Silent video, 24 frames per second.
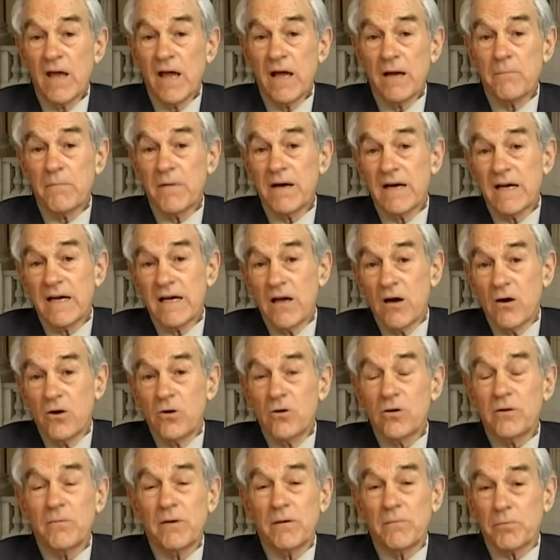And my
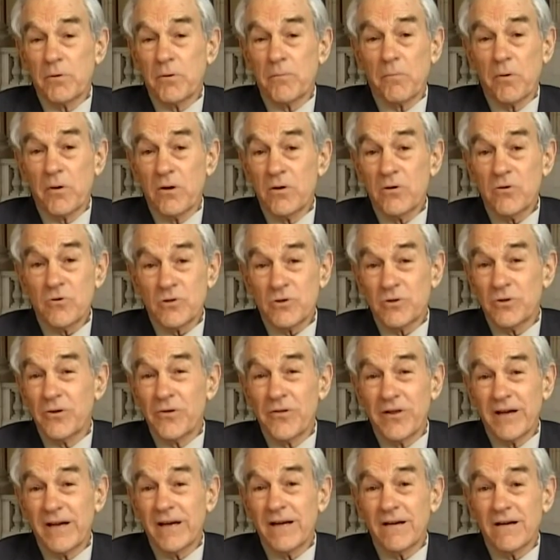ultimate proposal
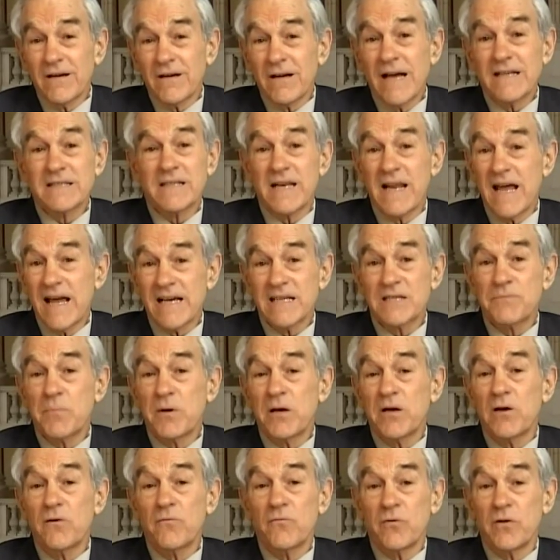there, as it has
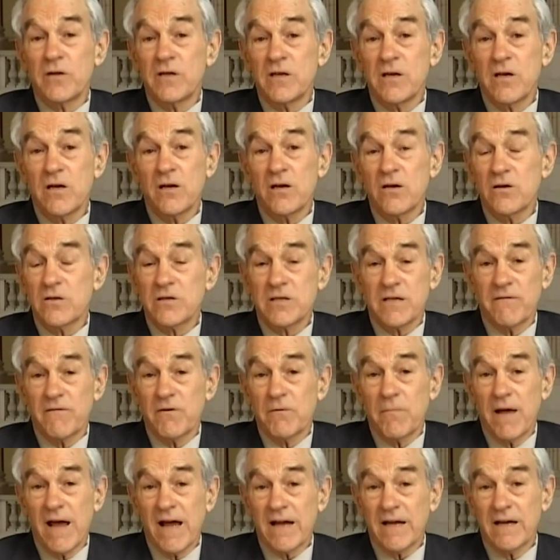been over the years,
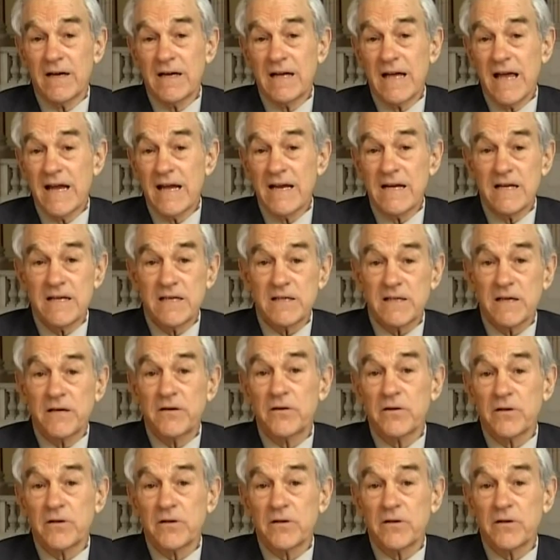even back in the 80s